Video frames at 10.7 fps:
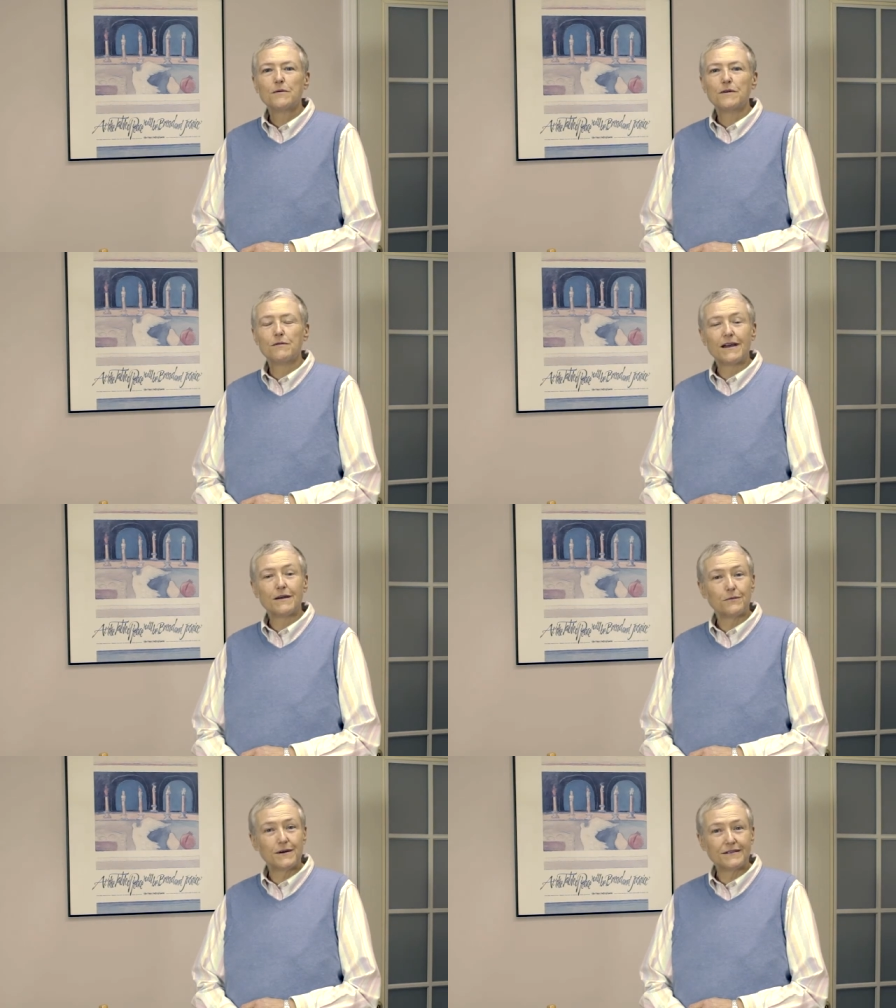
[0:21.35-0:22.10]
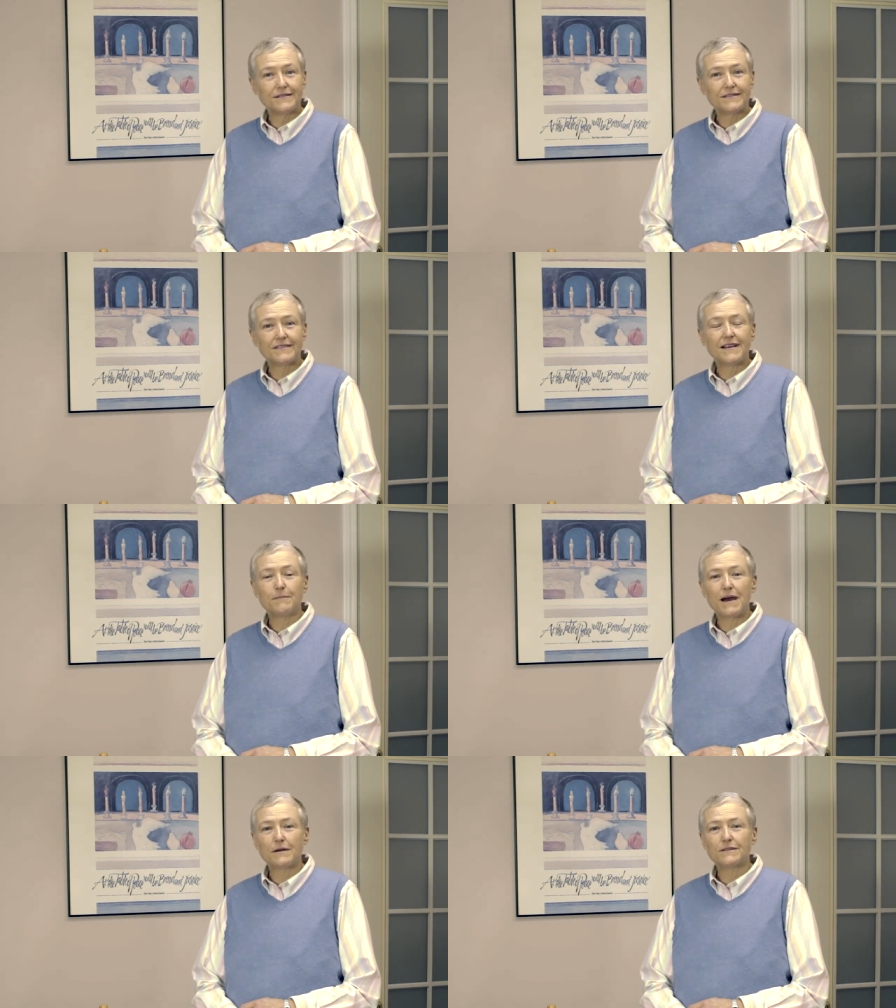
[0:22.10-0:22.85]
We write wills and
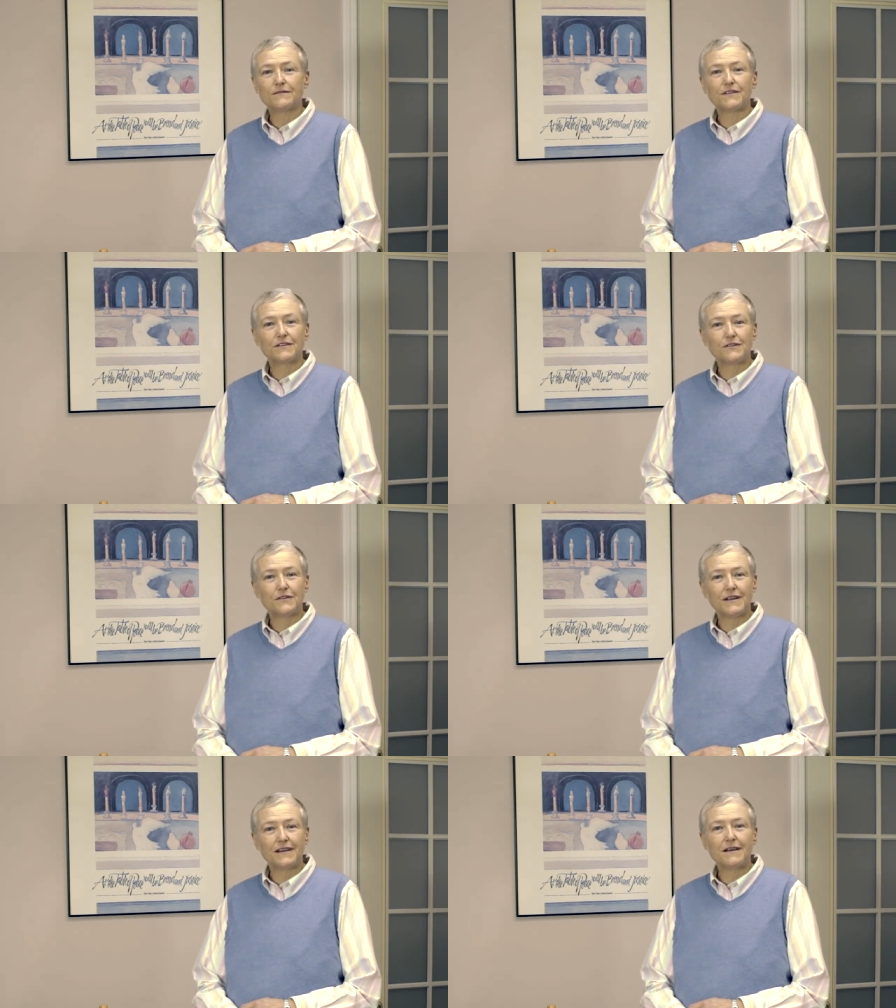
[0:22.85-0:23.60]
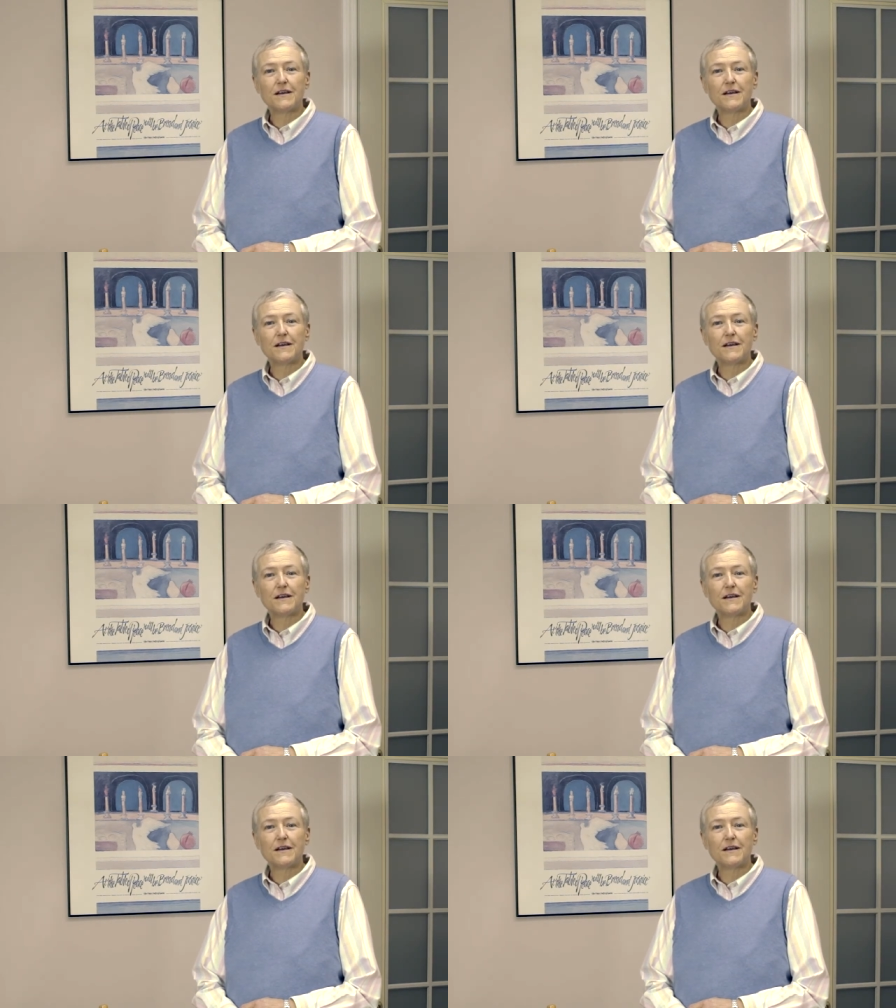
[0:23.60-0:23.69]
powers of attorney.